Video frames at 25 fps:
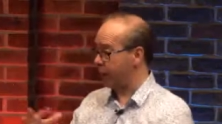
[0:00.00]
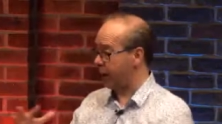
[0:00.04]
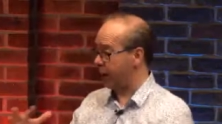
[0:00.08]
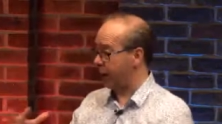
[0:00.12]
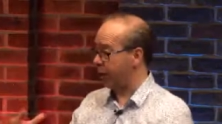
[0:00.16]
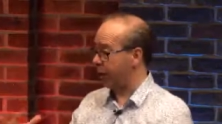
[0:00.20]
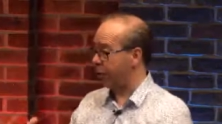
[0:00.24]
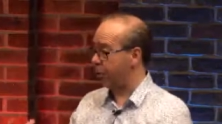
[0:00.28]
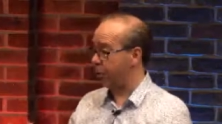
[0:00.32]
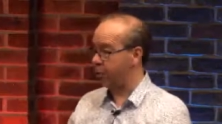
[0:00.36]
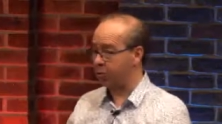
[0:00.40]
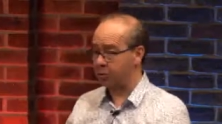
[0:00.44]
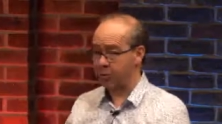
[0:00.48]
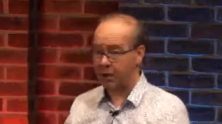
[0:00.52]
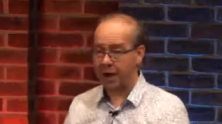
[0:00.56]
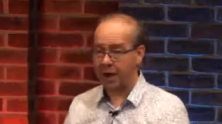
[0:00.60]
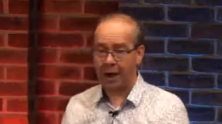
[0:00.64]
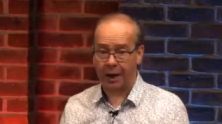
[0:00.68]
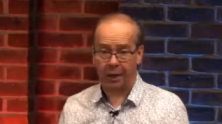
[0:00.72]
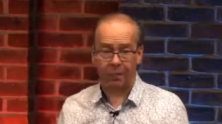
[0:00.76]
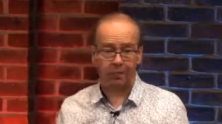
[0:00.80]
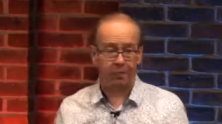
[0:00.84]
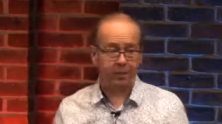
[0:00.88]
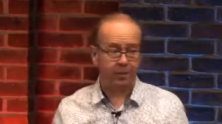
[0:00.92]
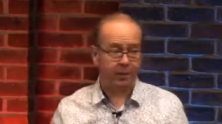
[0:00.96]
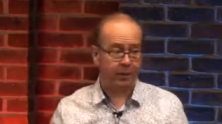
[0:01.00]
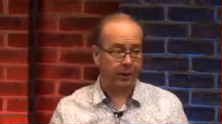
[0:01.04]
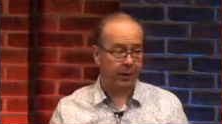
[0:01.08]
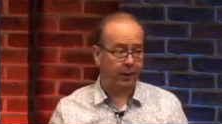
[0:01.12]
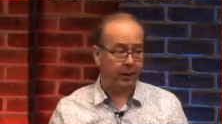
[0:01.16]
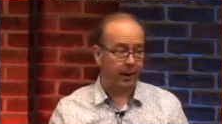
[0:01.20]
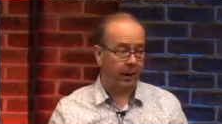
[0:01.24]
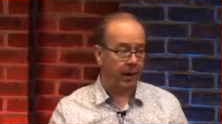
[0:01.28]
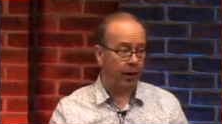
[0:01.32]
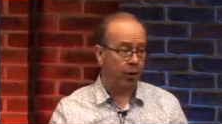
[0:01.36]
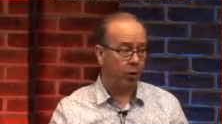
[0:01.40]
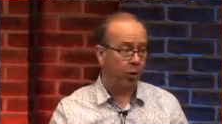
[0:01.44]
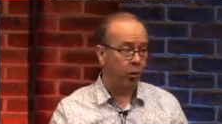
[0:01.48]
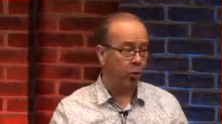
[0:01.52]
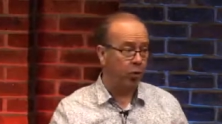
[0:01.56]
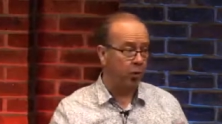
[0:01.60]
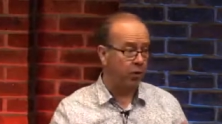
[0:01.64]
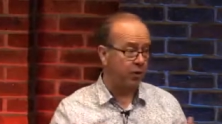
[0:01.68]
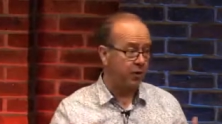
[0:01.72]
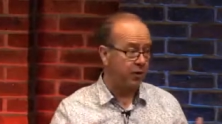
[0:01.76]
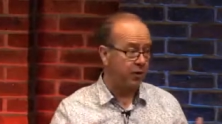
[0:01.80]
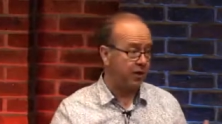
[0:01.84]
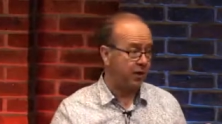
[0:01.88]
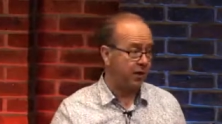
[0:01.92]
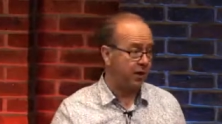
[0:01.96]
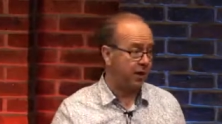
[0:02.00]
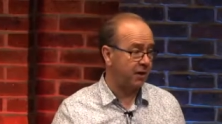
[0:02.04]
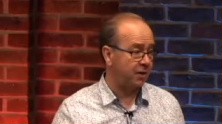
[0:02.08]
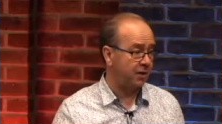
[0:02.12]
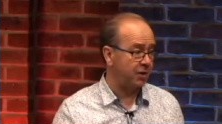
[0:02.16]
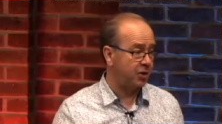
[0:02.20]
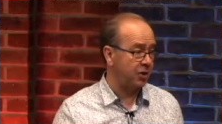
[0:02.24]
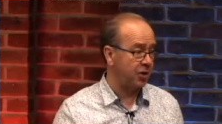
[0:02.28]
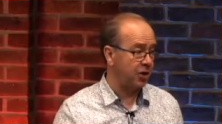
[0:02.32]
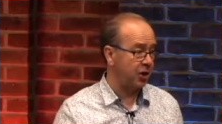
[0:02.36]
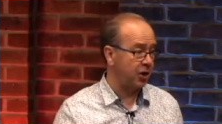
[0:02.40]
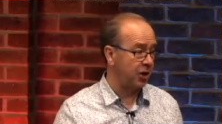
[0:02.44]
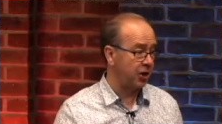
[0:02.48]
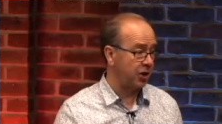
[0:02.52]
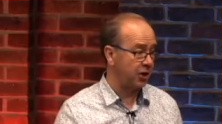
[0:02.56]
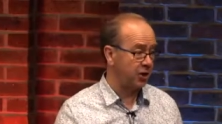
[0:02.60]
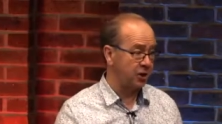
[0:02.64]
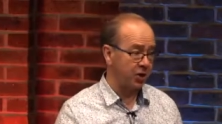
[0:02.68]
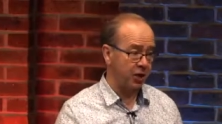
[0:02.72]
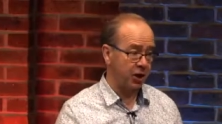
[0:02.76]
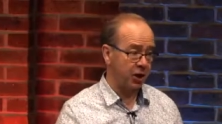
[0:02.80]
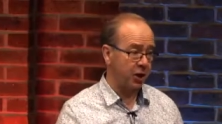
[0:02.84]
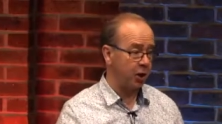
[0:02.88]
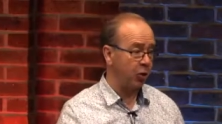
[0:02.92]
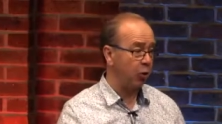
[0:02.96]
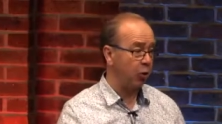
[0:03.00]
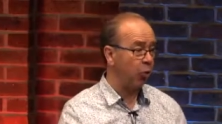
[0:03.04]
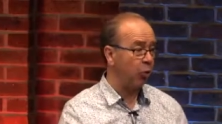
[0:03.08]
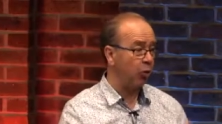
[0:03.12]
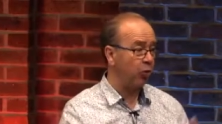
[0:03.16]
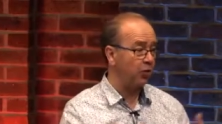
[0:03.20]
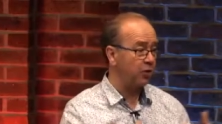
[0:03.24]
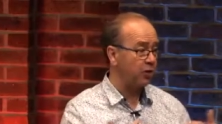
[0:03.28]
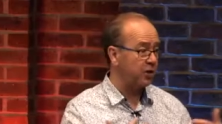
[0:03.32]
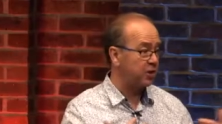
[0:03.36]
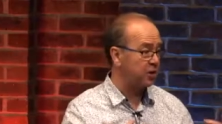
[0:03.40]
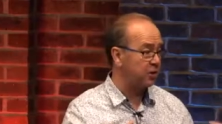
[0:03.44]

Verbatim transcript: get caught up in all of this uncertainty, in all of